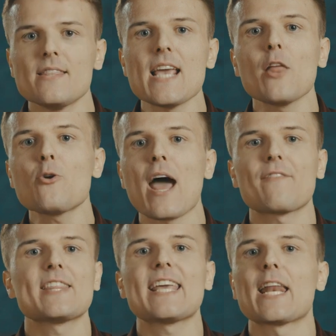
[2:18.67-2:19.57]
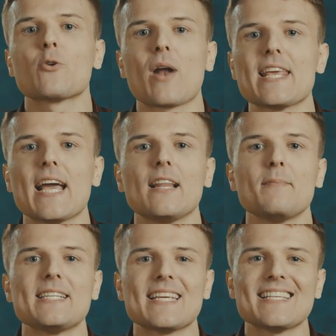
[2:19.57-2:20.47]
The other half of the getting ready
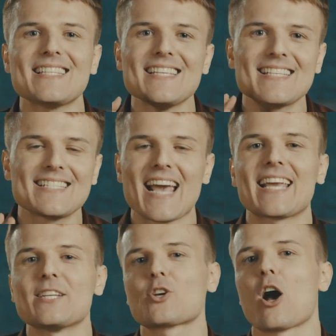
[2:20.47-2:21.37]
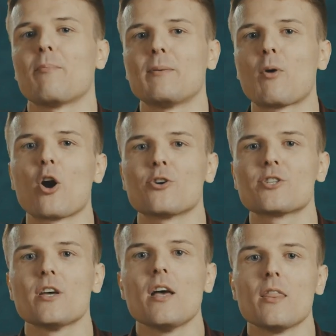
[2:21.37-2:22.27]
element is the second common
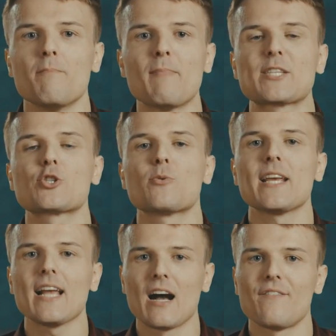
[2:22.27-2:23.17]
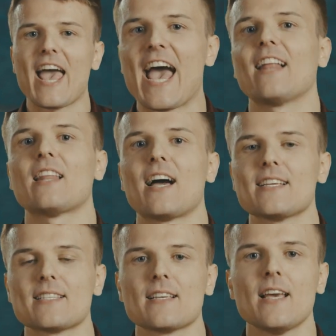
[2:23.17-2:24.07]
part, the mustering of
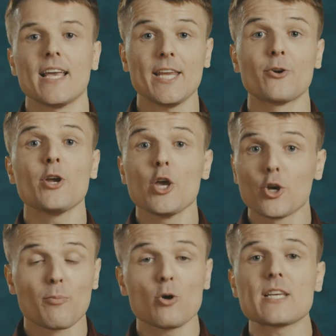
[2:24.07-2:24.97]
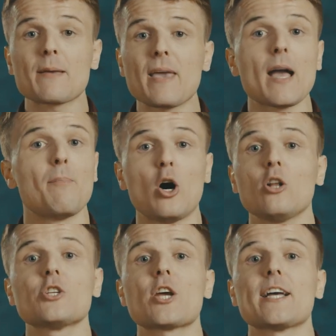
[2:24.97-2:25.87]
allies. Here, your protag may
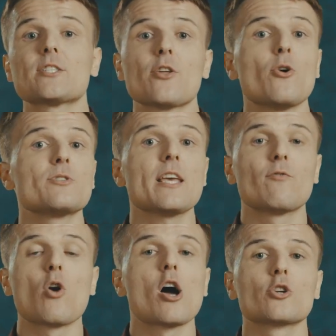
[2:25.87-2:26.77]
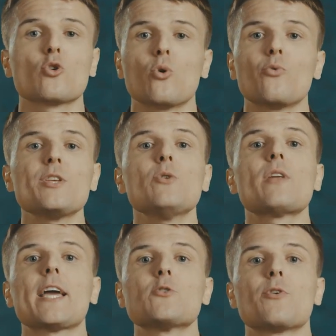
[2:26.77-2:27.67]
apologize to those they've wronged or
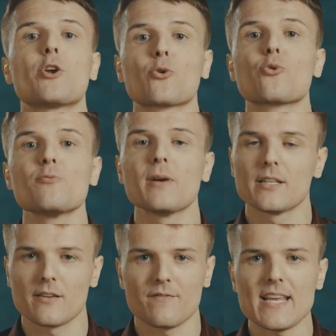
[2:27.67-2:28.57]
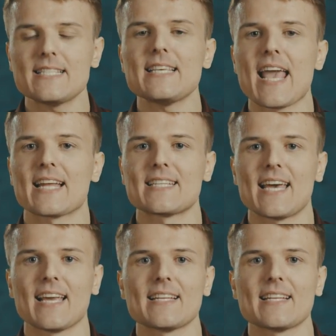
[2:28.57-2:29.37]
reunite with their group to face the antag